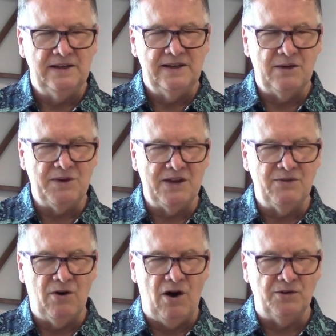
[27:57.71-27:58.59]
And we give
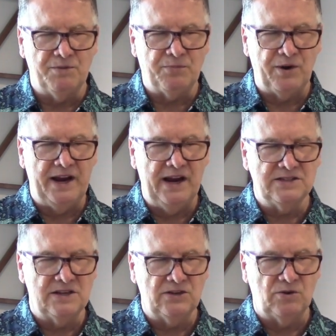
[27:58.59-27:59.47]
you all the
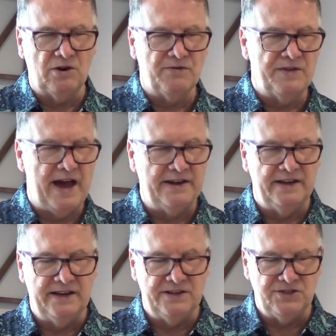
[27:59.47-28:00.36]
praise and the glory for that
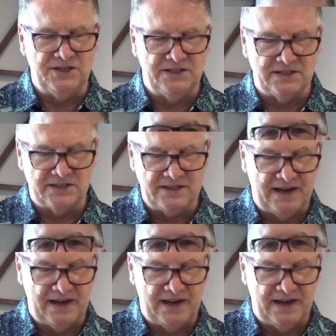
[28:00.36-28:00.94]
in Jesus. Name.